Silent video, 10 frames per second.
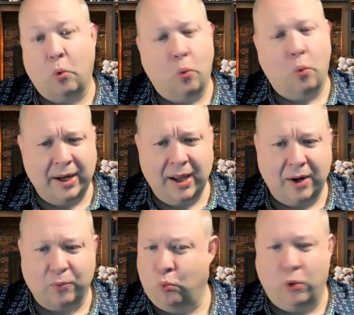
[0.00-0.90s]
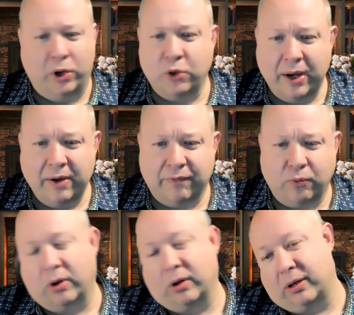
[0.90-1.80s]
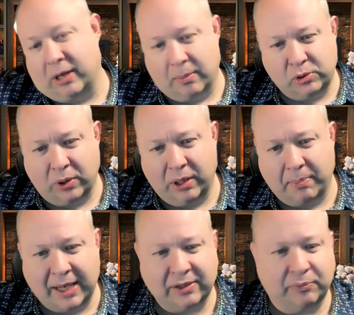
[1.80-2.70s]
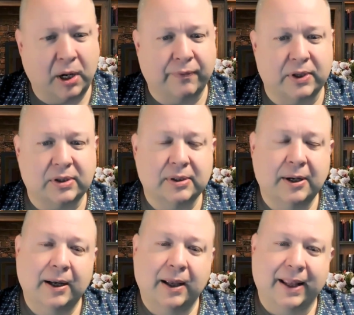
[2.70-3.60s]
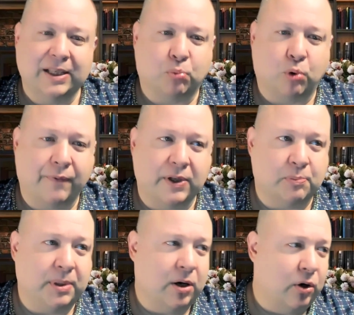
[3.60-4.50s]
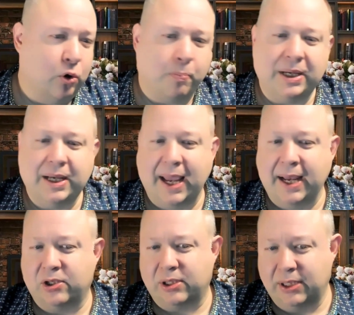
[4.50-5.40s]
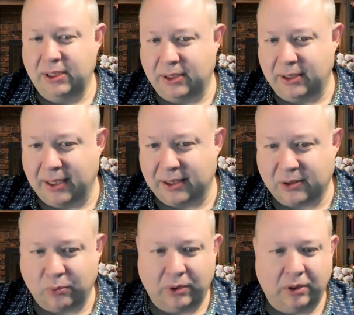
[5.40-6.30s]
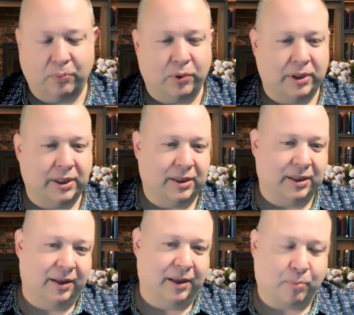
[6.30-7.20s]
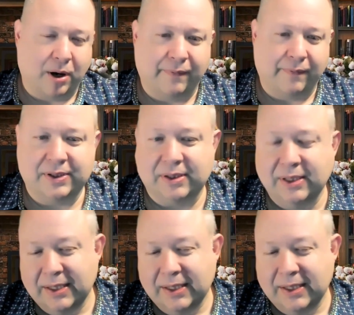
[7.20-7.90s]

why not? What are you waiting for? Come join the Passive Profits. That's profits, Prophets. We're predicting the profits.